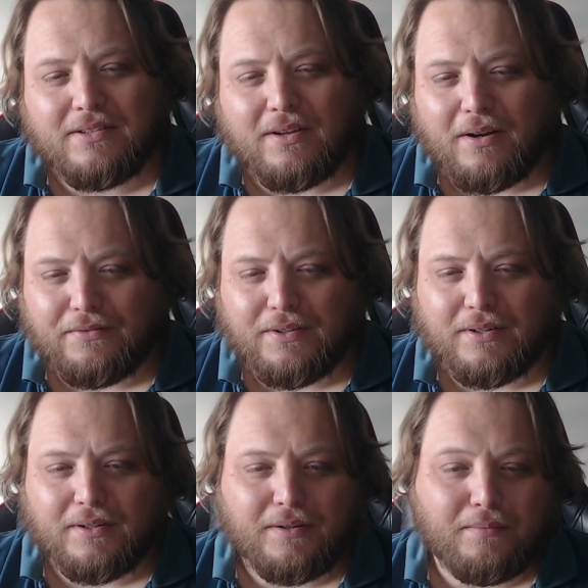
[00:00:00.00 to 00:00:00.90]
of
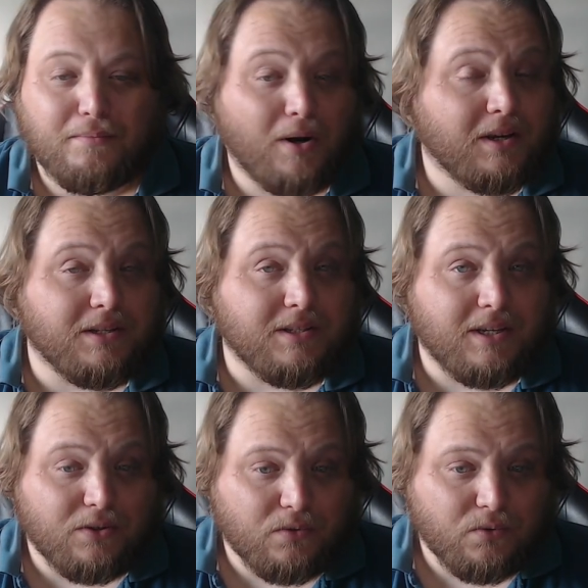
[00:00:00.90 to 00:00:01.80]
the marketing
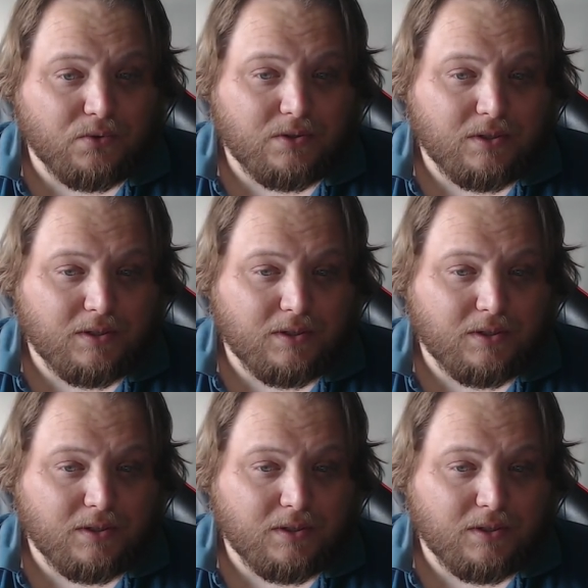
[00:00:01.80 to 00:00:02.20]
used.